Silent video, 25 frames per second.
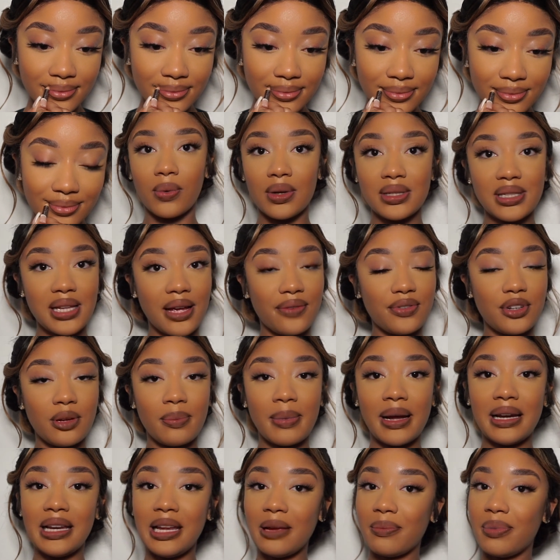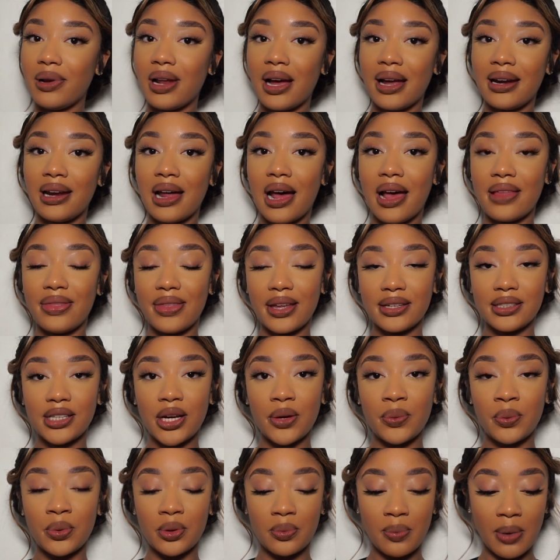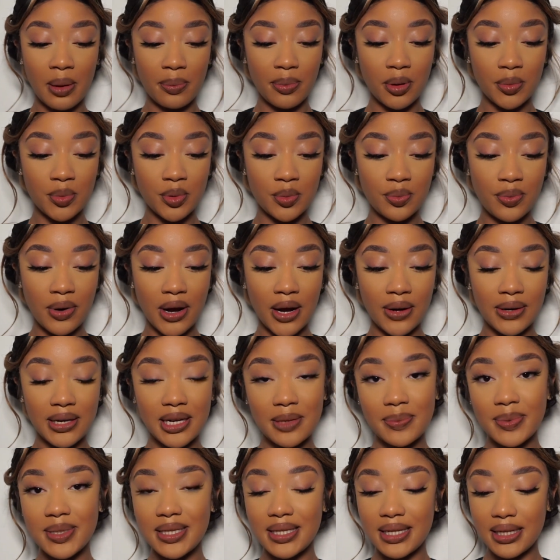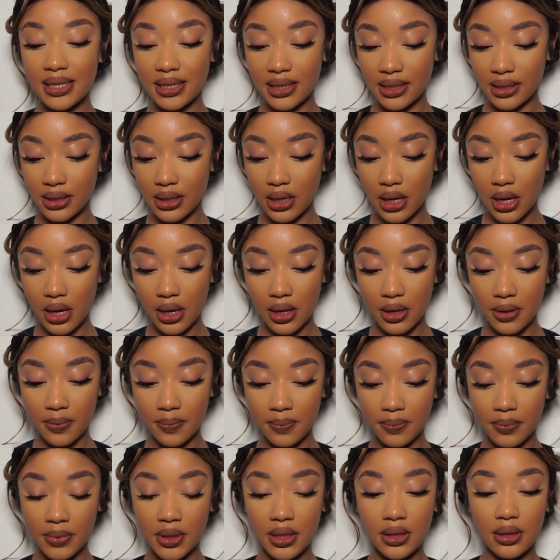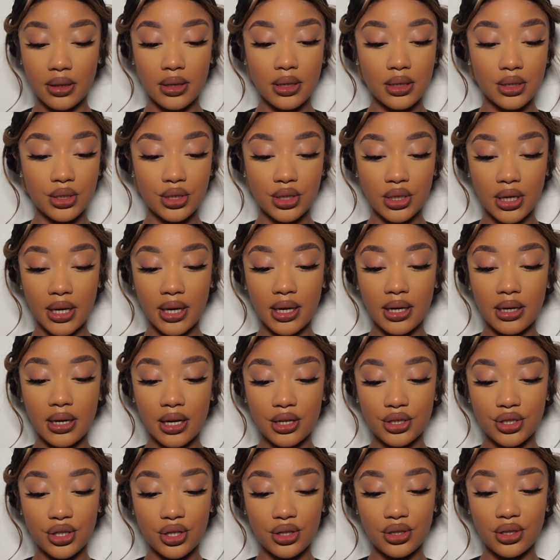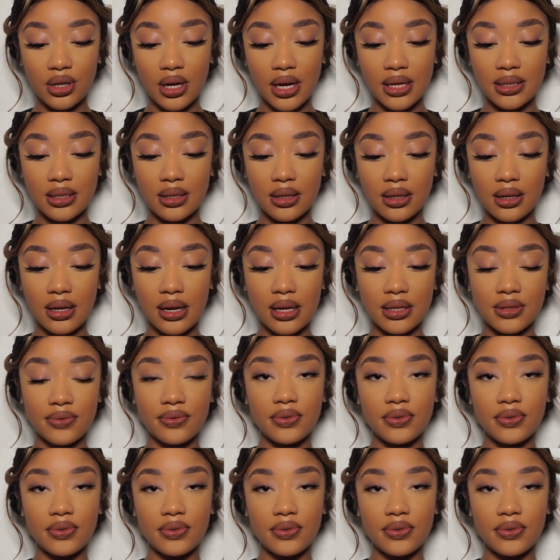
Once I've done my lip liner, I then go in with my Bobbi Brown lipstick in this shade. I showed you guys in the last